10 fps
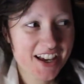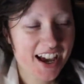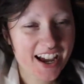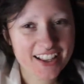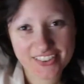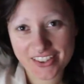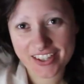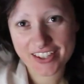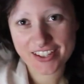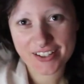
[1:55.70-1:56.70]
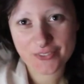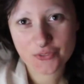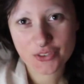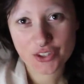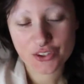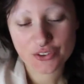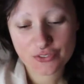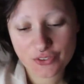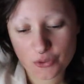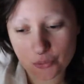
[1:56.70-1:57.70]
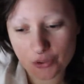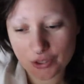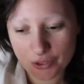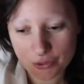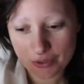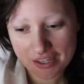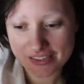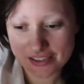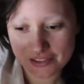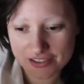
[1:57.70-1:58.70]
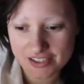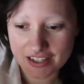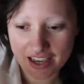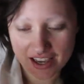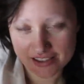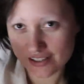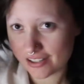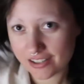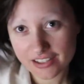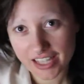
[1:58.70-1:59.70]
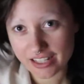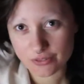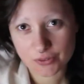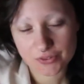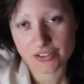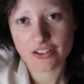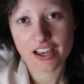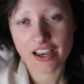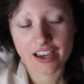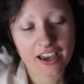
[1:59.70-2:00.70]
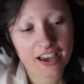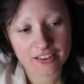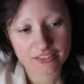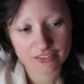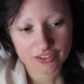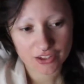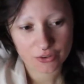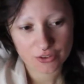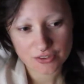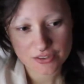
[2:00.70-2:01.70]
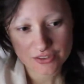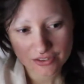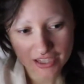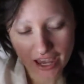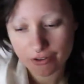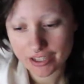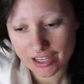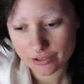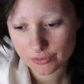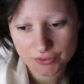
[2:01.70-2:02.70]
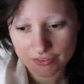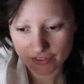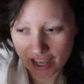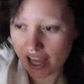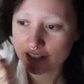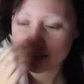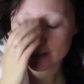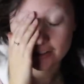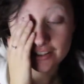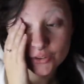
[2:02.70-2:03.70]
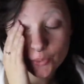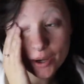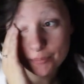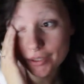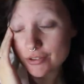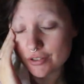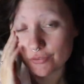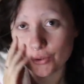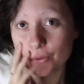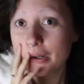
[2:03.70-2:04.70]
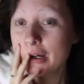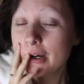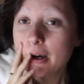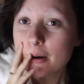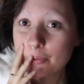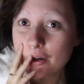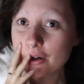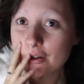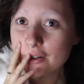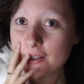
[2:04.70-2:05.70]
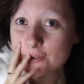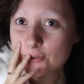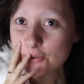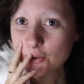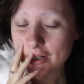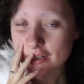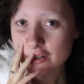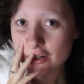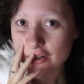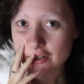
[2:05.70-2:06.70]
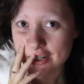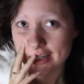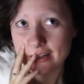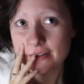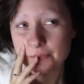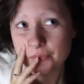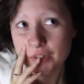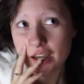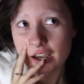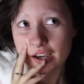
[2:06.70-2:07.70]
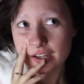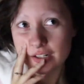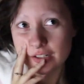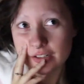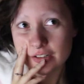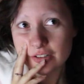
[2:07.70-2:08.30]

and the one who is Lucia has like candles in her hair, and the others carry candles their hands, and it's quite beautiful, but it's also quite churchy, and